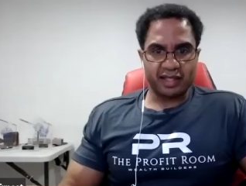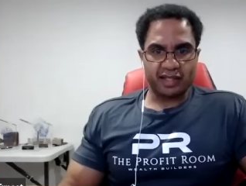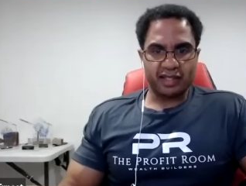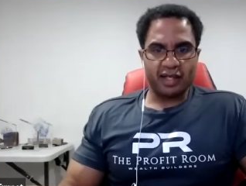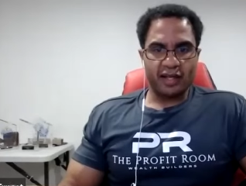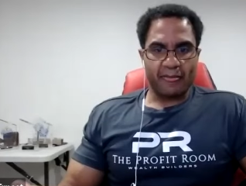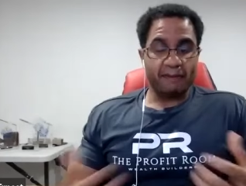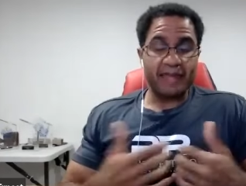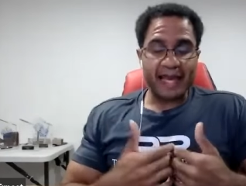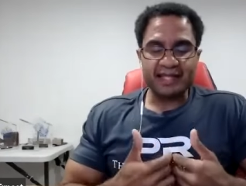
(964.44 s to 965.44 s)
like,
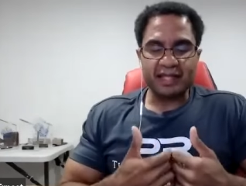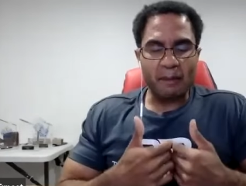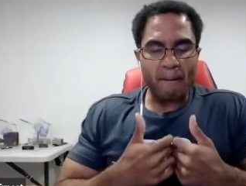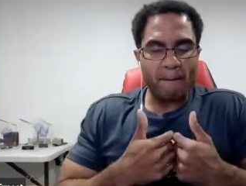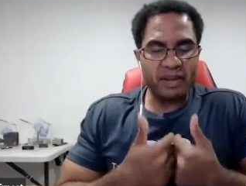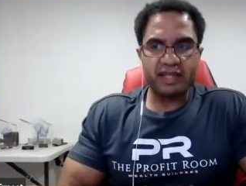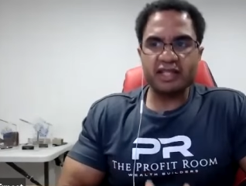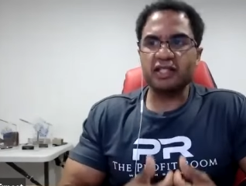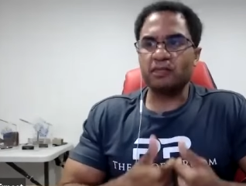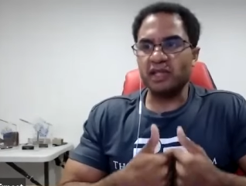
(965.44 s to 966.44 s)
that's the
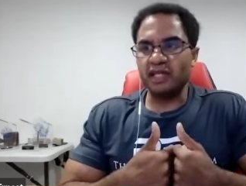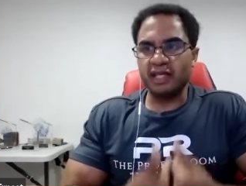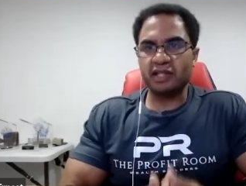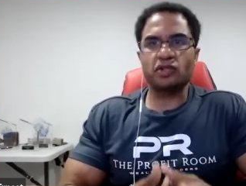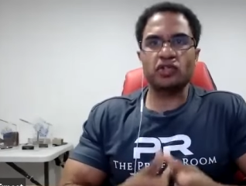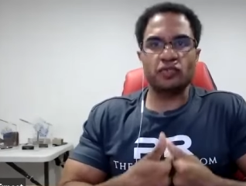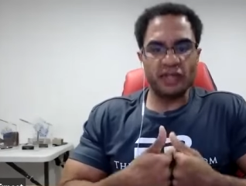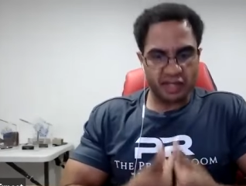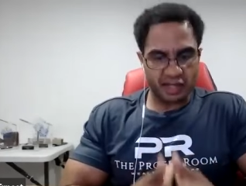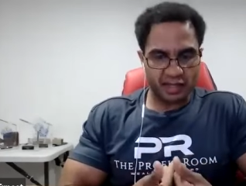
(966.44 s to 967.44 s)
biggest
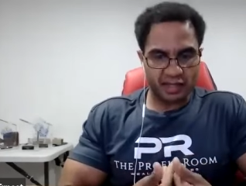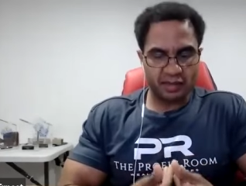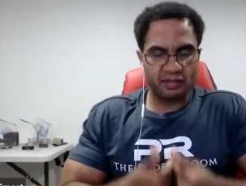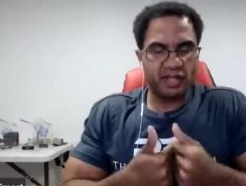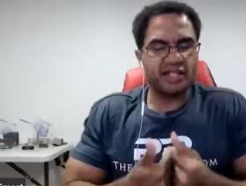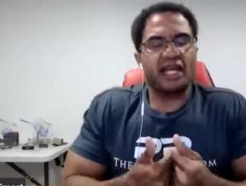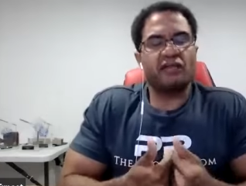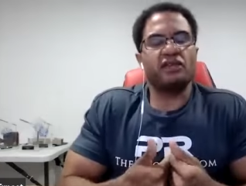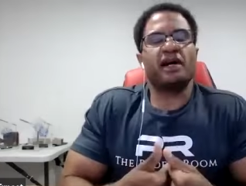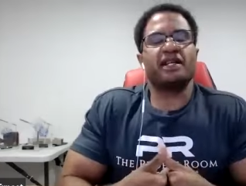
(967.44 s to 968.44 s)
beginner's mistake,
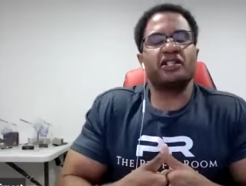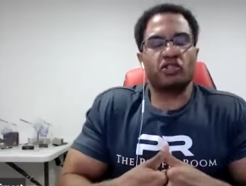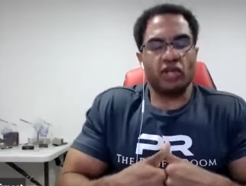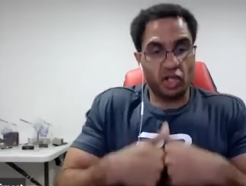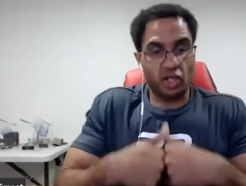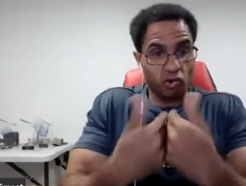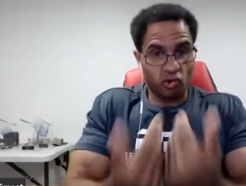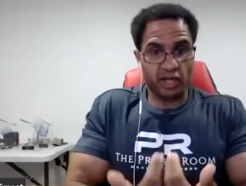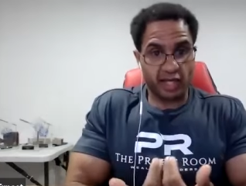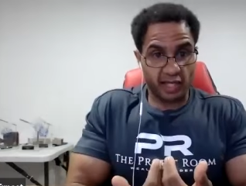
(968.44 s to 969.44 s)
because everybody's trying
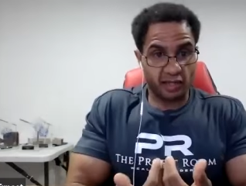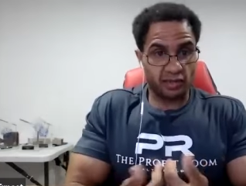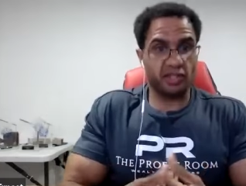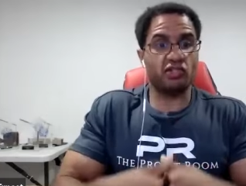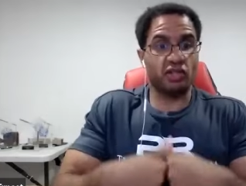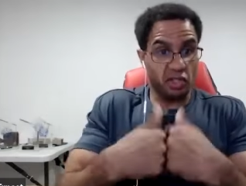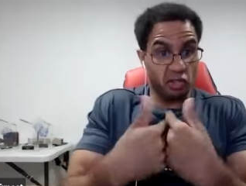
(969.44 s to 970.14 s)
to grow account.